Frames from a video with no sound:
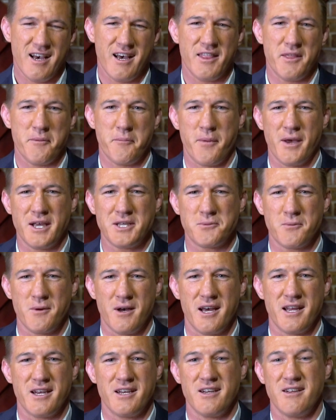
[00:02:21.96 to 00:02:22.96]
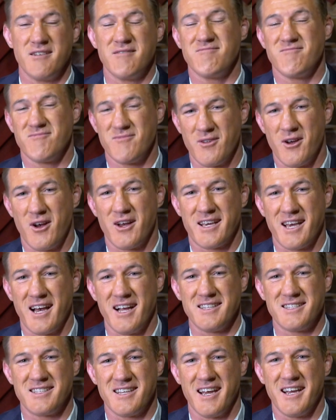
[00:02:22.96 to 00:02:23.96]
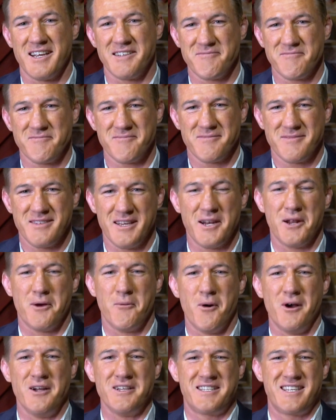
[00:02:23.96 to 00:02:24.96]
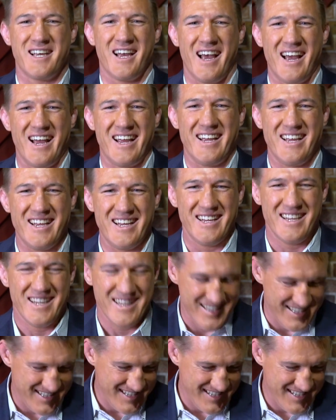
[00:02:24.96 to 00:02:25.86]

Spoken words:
The best one, I can't say, and I won't say.